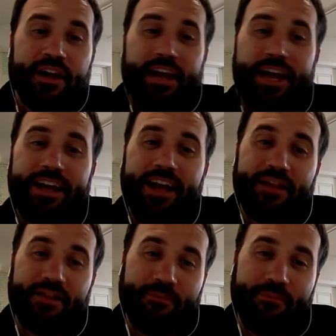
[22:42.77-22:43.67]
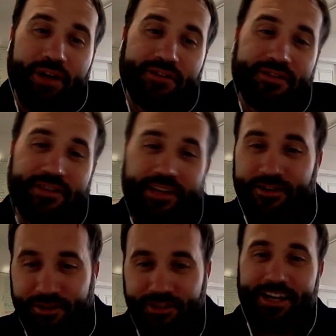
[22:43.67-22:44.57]
he got the bus that they
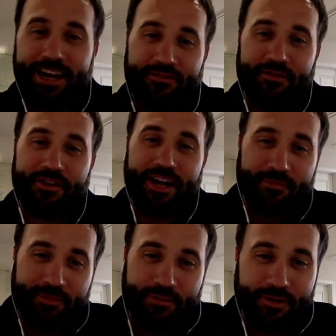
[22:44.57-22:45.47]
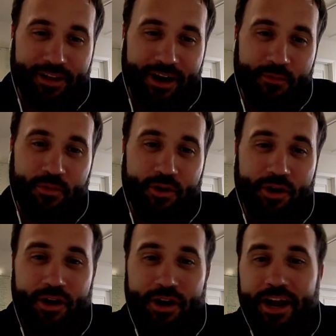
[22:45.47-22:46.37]
usually take for taking people to the airport.